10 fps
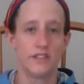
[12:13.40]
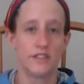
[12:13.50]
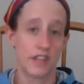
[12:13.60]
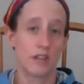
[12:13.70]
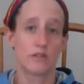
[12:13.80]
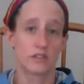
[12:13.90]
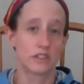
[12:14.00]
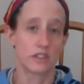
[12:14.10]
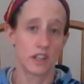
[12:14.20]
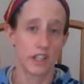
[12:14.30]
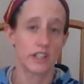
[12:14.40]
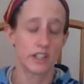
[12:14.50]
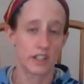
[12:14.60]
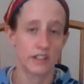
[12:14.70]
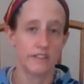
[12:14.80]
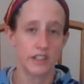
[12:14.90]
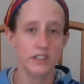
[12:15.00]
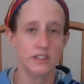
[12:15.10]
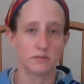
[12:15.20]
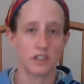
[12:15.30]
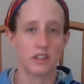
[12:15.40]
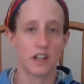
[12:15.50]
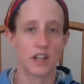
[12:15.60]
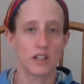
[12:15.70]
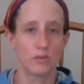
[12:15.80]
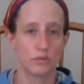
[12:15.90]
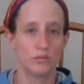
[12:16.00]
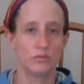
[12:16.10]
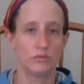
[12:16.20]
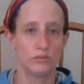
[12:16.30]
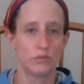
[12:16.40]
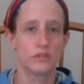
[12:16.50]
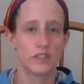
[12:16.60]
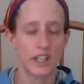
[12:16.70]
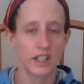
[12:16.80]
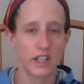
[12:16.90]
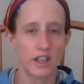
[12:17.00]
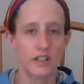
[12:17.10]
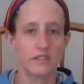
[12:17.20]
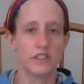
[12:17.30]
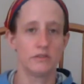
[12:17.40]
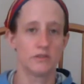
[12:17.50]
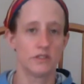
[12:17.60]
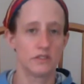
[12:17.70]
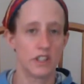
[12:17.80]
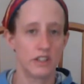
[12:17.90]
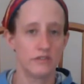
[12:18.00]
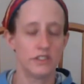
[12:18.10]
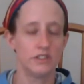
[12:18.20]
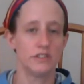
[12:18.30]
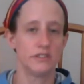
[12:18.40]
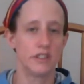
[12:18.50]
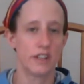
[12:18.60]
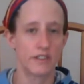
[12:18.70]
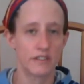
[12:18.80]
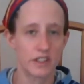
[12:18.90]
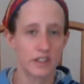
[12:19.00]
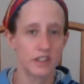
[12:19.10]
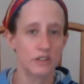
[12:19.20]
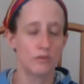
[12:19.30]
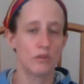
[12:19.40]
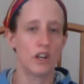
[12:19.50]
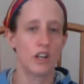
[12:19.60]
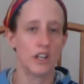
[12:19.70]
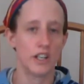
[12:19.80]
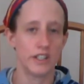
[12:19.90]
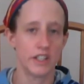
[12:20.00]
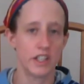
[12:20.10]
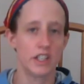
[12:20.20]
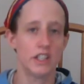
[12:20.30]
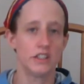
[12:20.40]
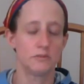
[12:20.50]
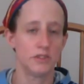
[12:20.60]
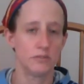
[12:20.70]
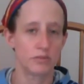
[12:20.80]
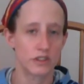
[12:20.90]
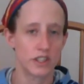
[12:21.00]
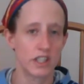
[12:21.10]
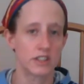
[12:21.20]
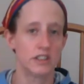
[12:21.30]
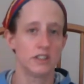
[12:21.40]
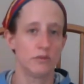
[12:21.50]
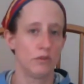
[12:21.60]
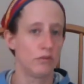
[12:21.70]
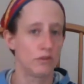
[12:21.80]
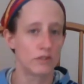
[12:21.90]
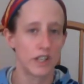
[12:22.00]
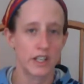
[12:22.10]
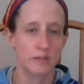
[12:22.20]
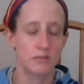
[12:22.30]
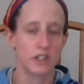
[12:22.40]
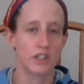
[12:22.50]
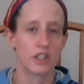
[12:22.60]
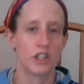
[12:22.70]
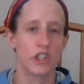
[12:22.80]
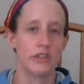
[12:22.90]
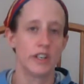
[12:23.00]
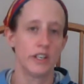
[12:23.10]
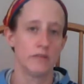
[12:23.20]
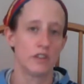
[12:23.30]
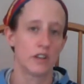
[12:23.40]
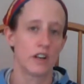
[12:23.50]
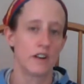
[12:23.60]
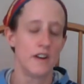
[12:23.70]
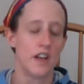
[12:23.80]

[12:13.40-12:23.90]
they were starting to convince me, like, we'll take care of you, we'll love you, you'll have everything you want and need, you'll be protected, we won't let anybody hurt you anymore.